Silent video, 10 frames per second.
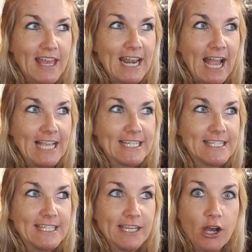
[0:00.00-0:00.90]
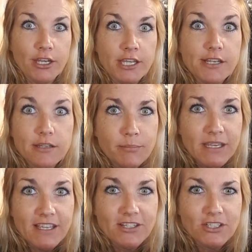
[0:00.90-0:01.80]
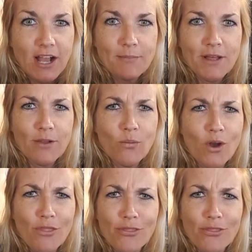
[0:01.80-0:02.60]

and I see Huntington Beach. I'm like, what